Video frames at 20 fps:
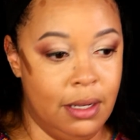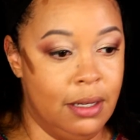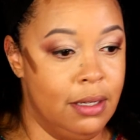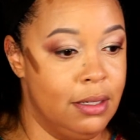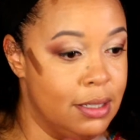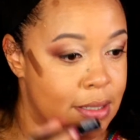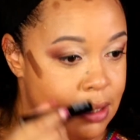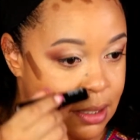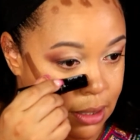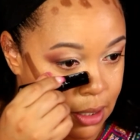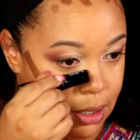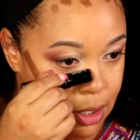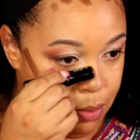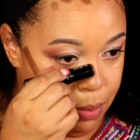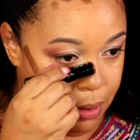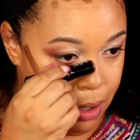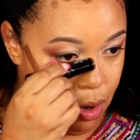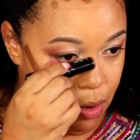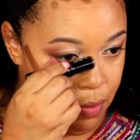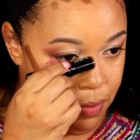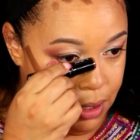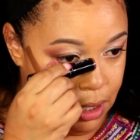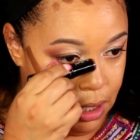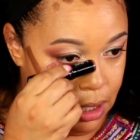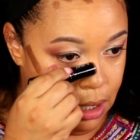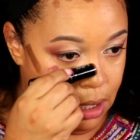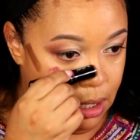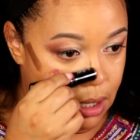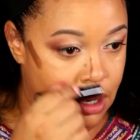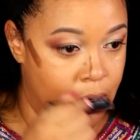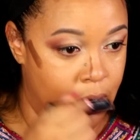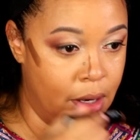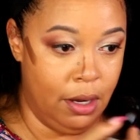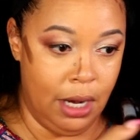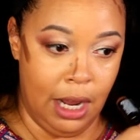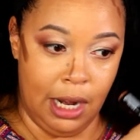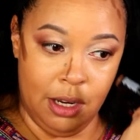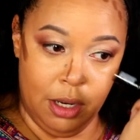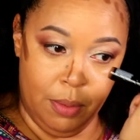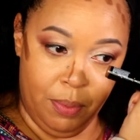Just a little bit over here
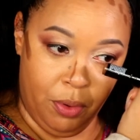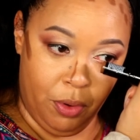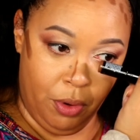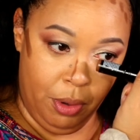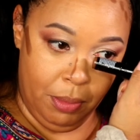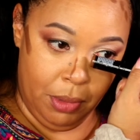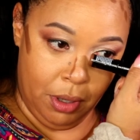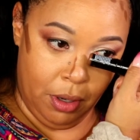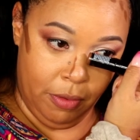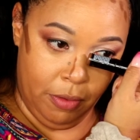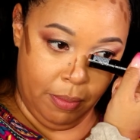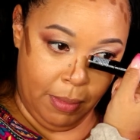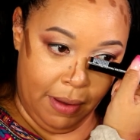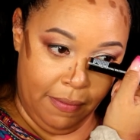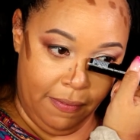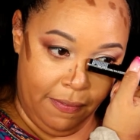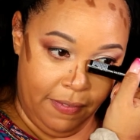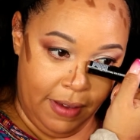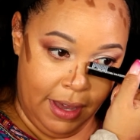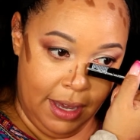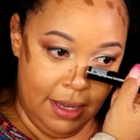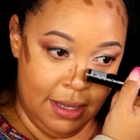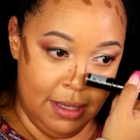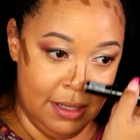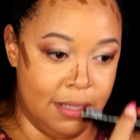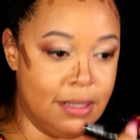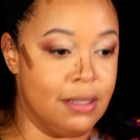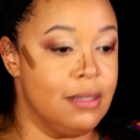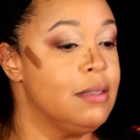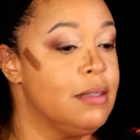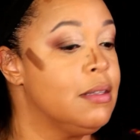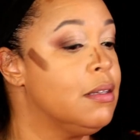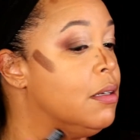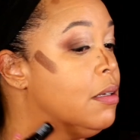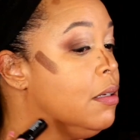out of the perimeter of my face.